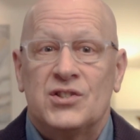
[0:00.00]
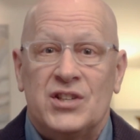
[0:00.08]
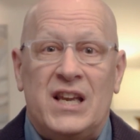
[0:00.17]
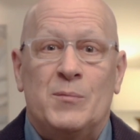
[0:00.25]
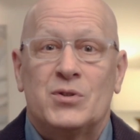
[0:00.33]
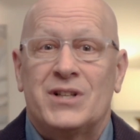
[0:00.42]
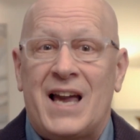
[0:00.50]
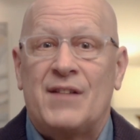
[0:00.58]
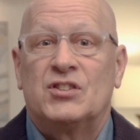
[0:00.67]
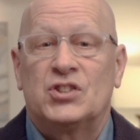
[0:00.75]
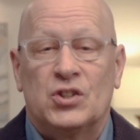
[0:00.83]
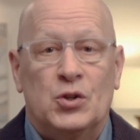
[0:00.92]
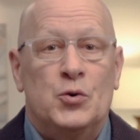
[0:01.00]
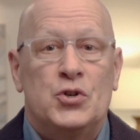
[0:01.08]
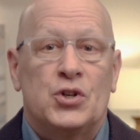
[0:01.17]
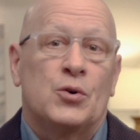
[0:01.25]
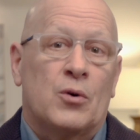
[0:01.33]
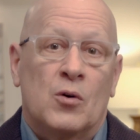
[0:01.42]
seems to have a
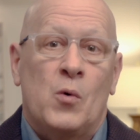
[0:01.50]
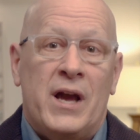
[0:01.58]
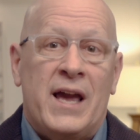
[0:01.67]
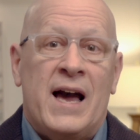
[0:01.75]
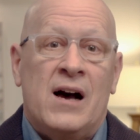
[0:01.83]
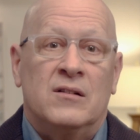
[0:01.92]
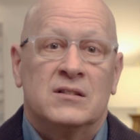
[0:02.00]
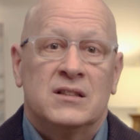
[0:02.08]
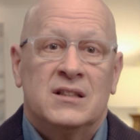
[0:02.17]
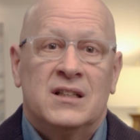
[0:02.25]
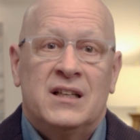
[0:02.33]
solution or a way out.